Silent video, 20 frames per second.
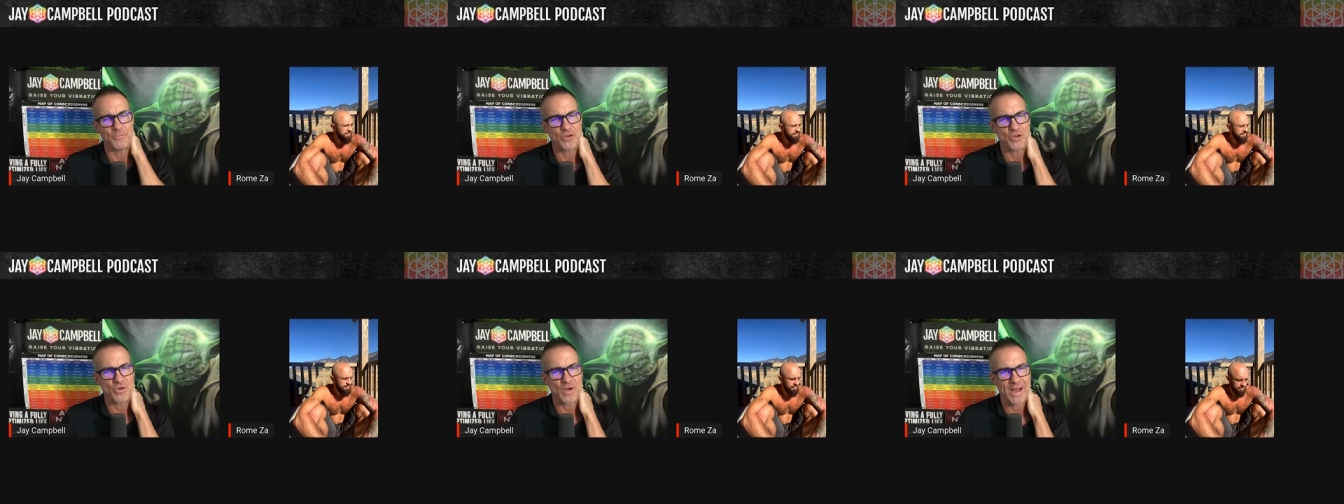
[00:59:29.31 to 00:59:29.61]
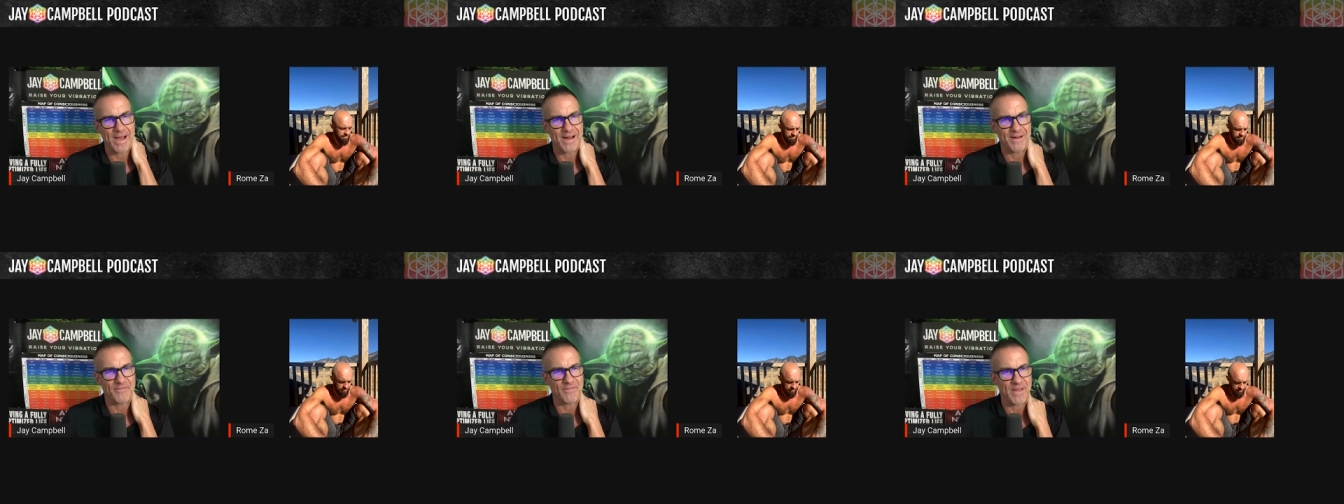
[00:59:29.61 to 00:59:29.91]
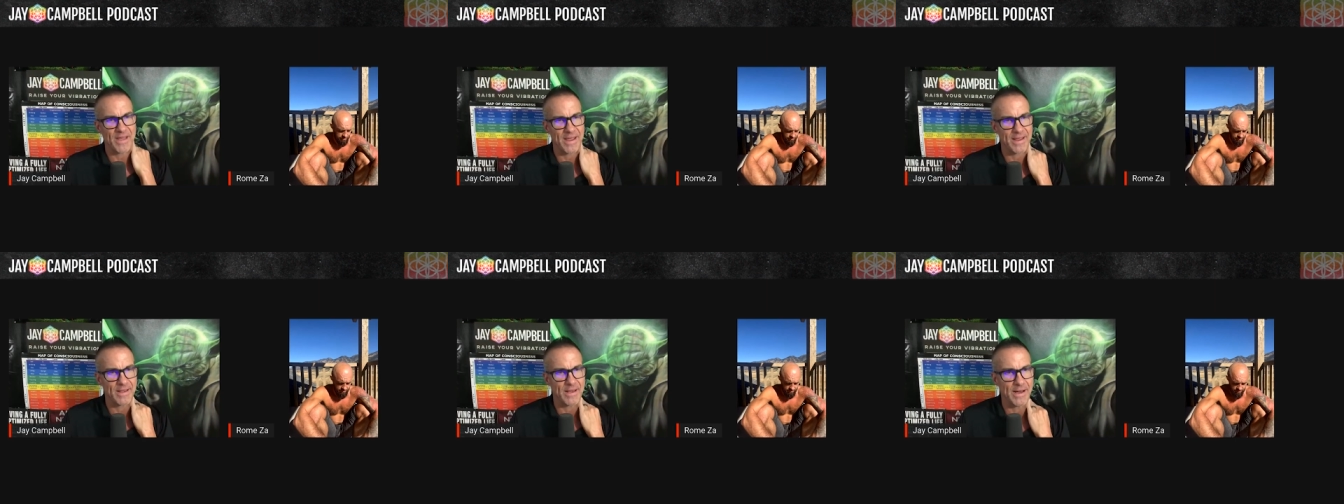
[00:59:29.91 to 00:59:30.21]
do you have
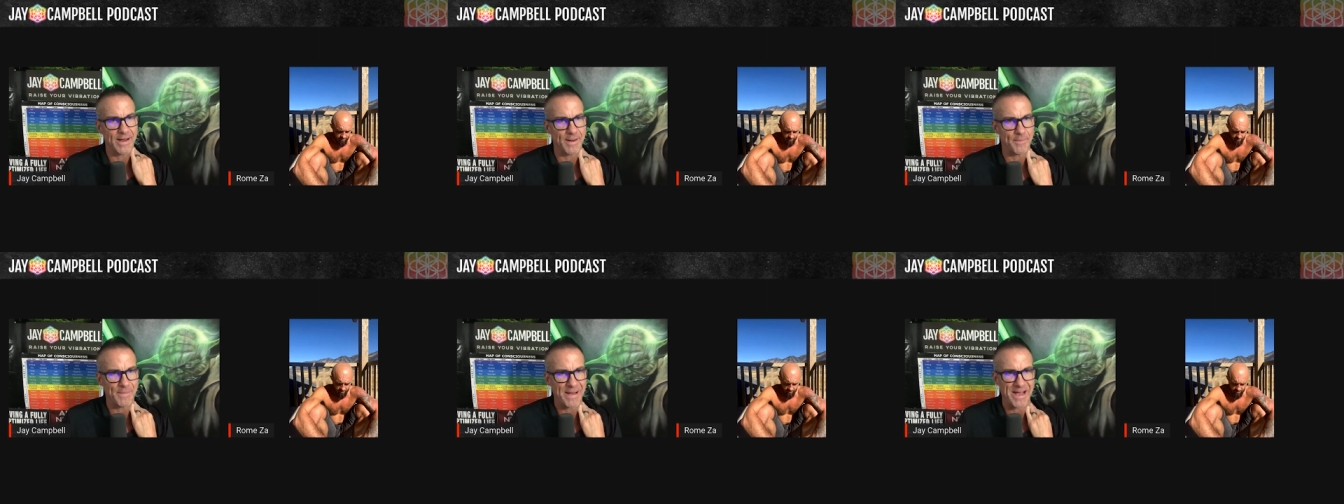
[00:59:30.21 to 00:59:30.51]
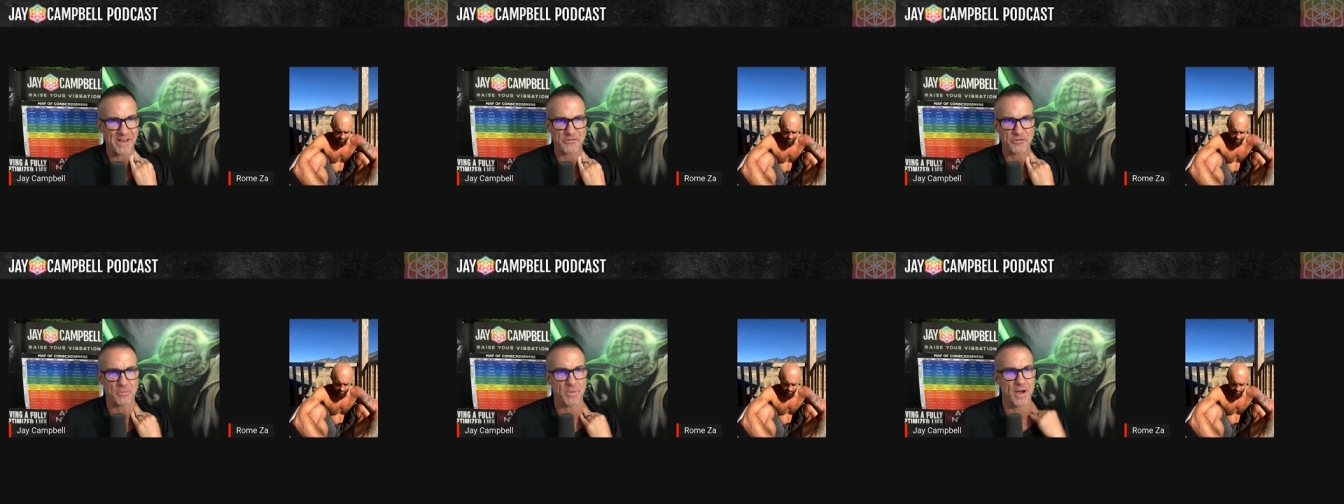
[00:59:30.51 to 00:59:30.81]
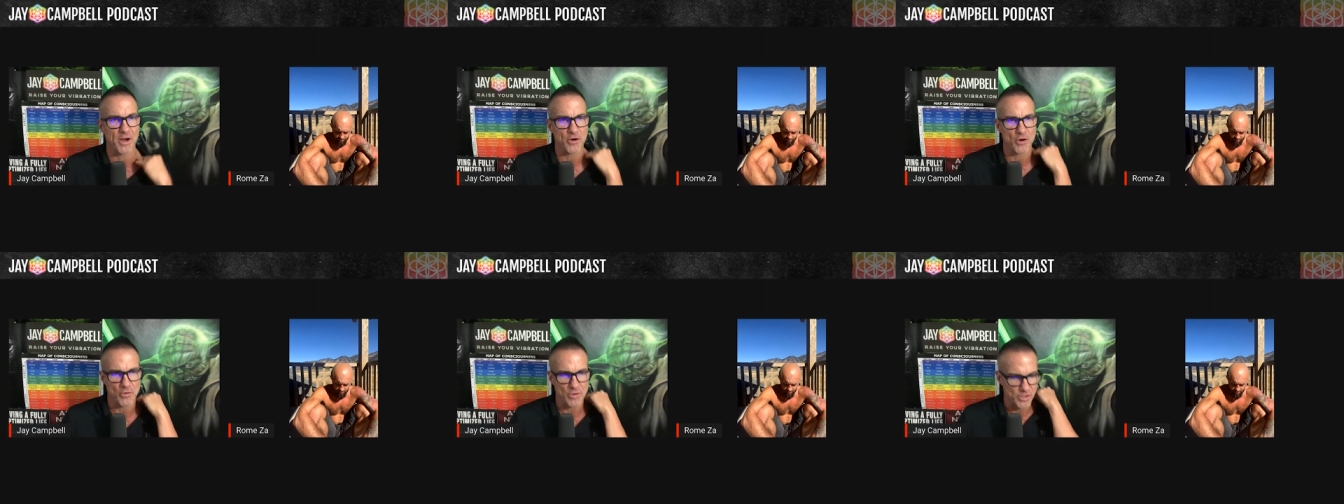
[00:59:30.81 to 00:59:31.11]
a uh,
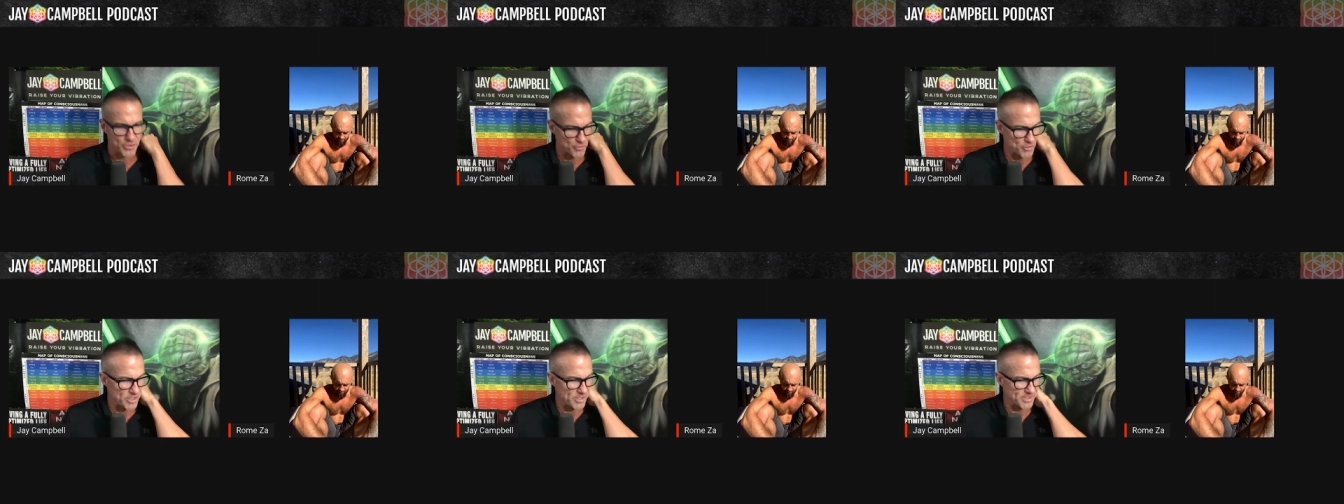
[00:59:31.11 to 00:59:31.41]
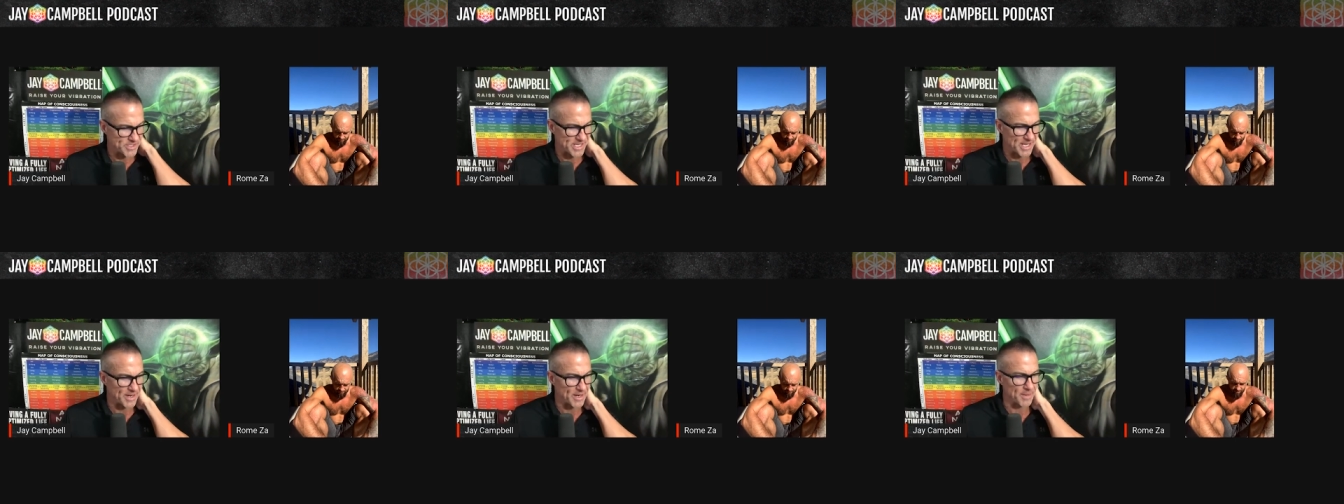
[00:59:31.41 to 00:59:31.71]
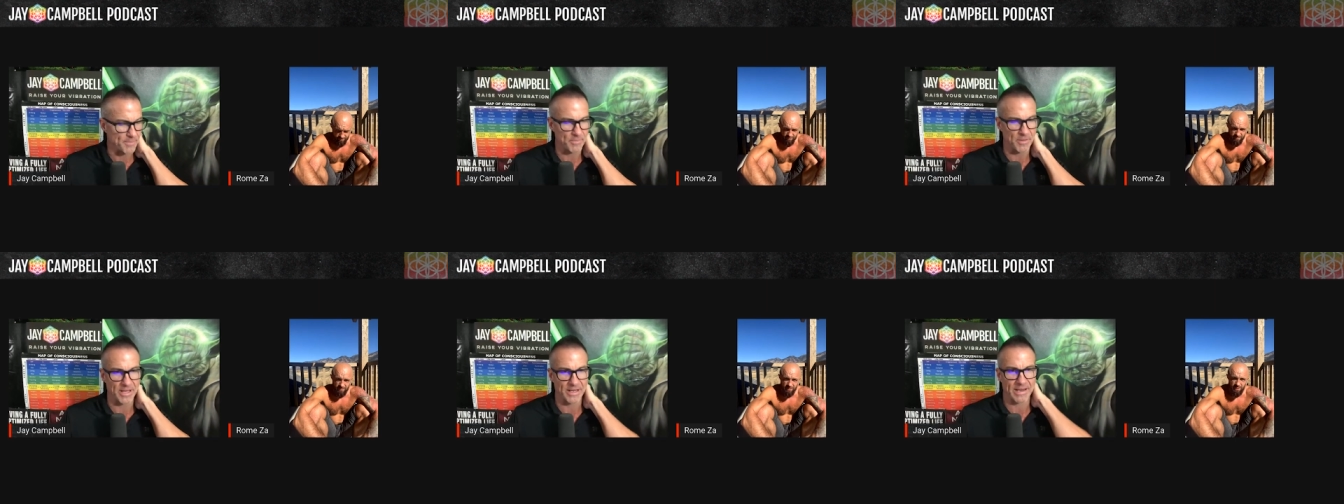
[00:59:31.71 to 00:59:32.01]
mastermind or retreat set
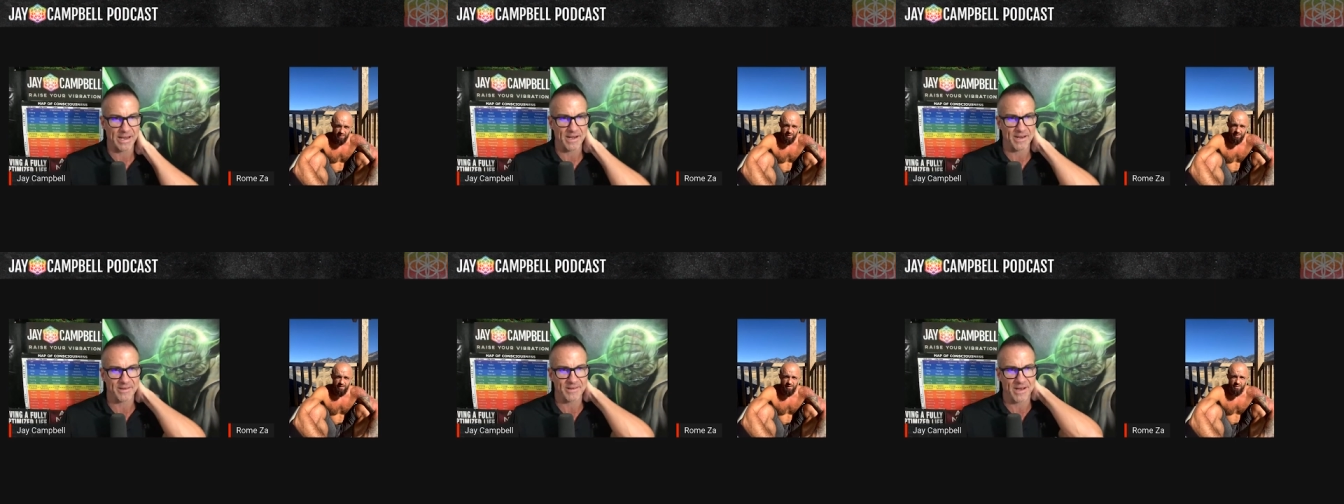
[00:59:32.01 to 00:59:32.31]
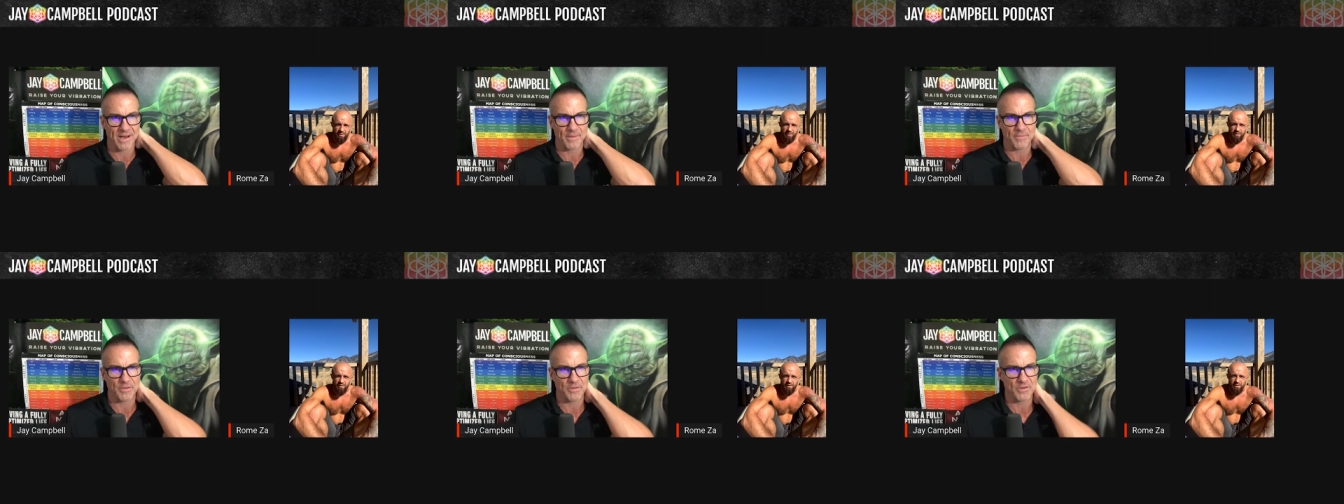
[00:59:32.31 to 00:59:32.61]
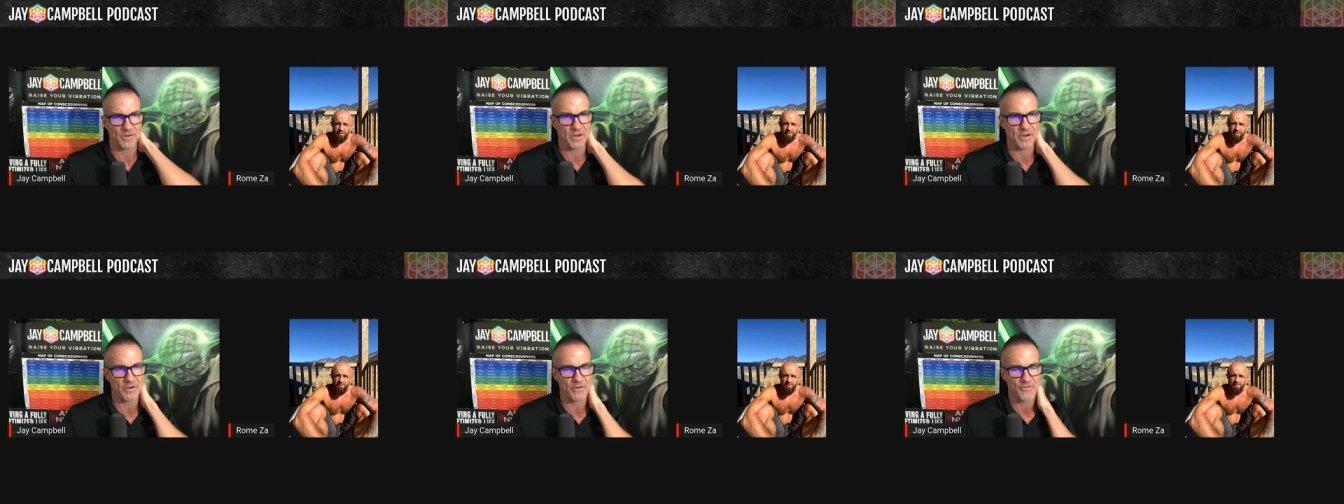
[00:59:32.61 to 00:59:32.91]
up like anytime in
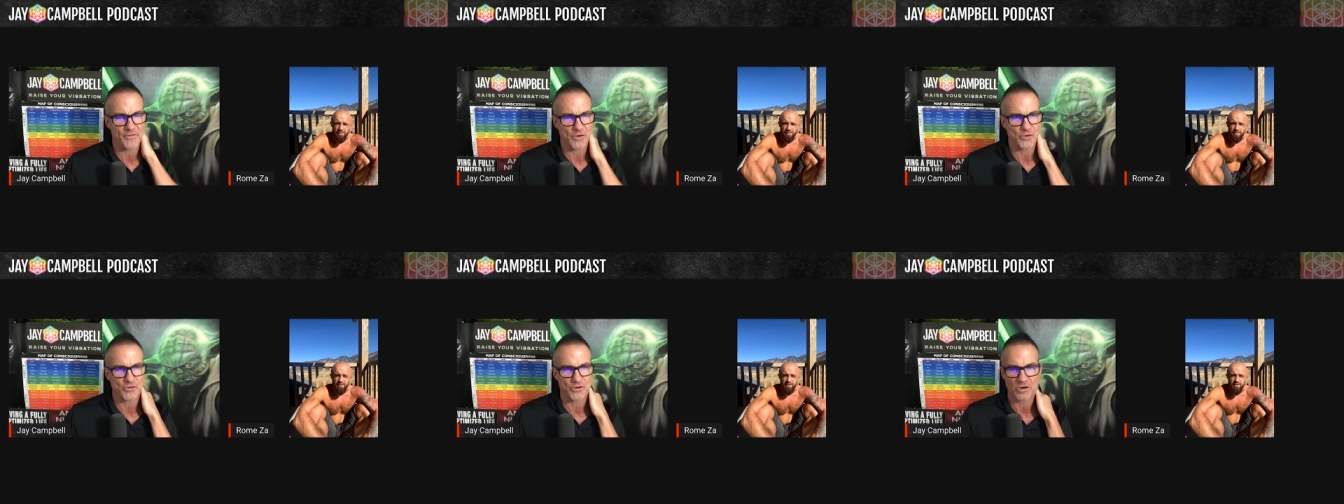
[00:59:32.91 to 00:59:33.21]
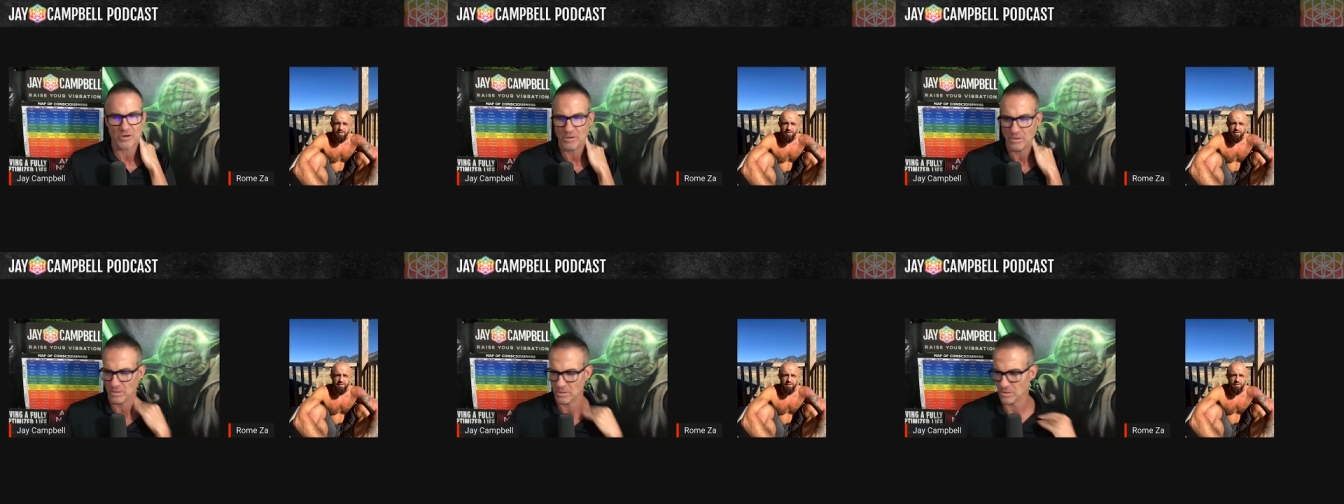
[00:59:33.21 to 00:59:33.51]
the near future?